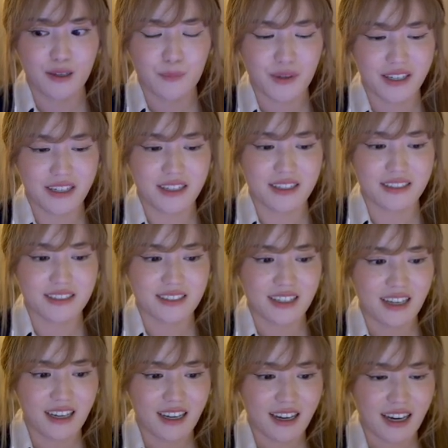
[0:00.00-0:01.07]
because
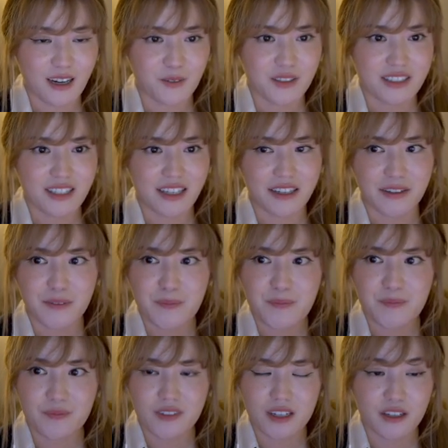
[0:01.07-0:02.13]
I was like
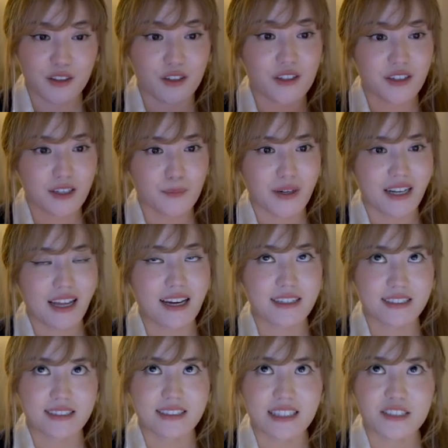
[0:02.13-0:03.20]
learning about
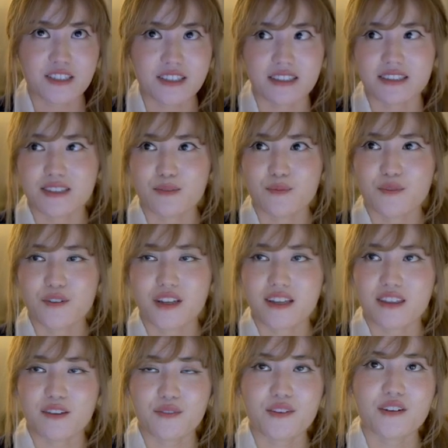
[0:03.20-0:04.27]
existentialism for like
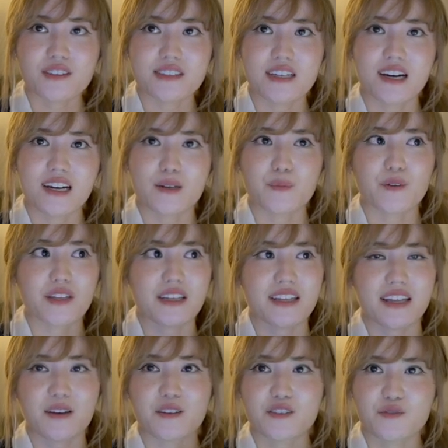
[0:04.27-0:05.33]
the first time really.
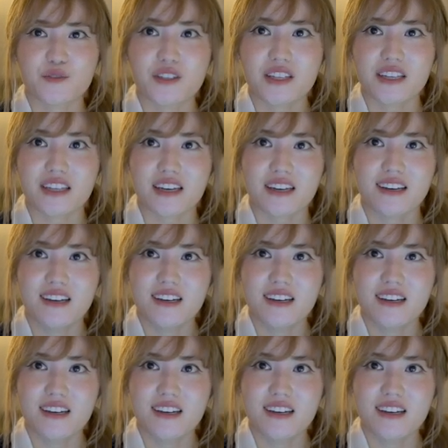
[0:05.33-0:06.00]
Like it was really like